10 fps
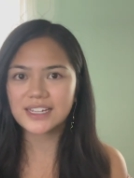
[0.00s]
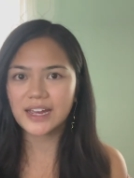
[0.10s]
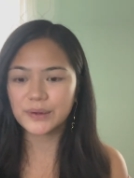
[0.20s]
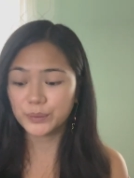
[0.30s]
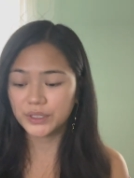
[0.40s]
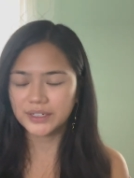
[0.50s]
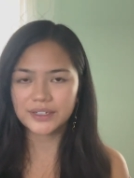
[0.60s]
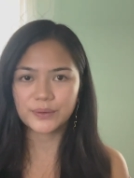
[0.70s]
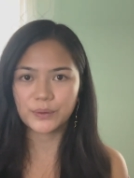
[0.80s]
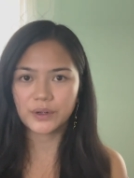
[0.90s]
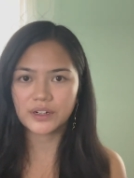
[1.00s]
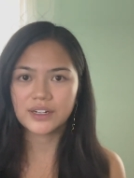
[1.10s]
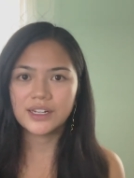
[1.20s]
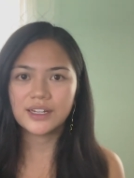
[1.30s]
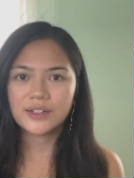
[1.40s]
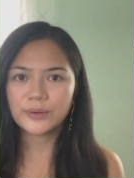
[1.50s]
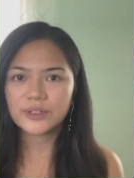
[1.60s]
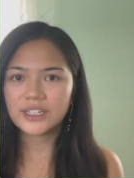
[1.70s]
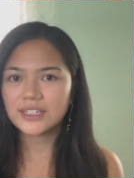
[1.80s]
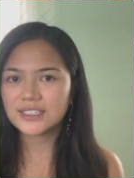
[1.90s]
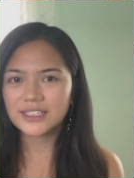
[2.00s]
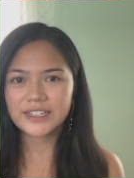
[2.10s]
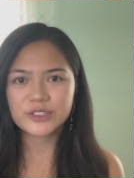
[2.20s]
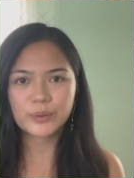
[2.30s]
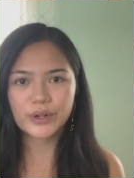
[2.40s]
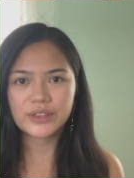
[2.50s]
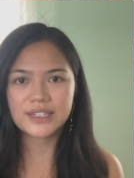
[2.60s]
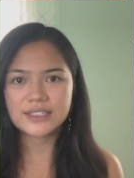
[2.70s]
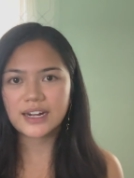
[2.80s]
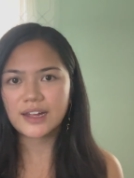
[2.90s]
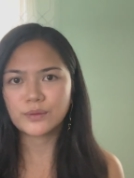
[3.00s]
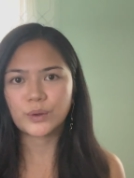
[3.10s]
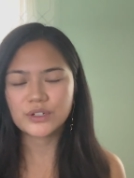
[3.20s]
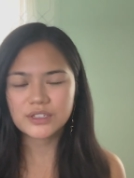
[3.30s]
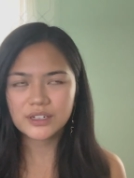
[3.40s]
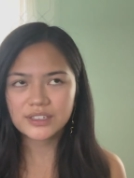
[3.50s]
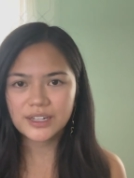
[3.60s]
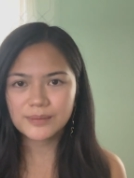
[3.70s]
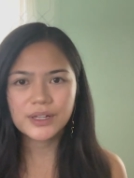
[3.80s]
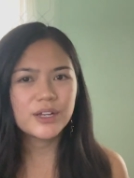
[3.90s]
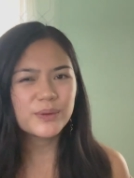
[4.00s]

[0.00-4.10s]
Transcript: I would, or he doesn't like to wear things that have words on them,